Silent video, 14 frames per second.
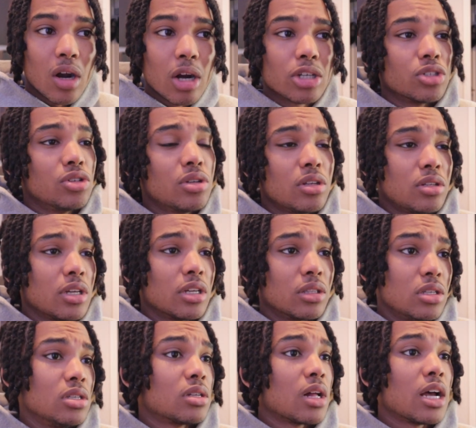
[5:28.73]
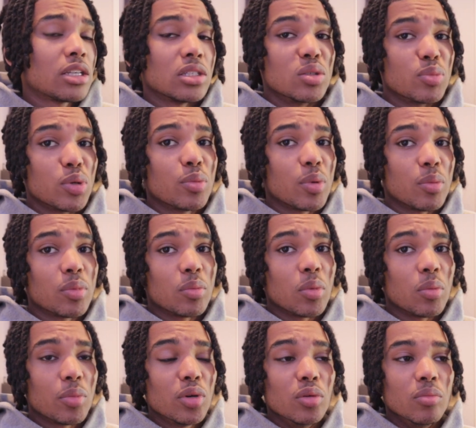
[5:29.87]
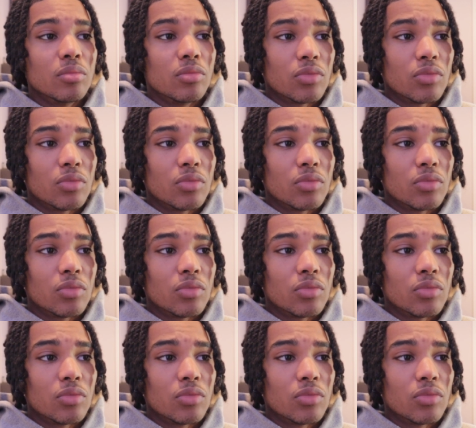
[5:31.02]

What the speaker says: All right, so you need to take these classes. Boom, boom, boom, boom, boom.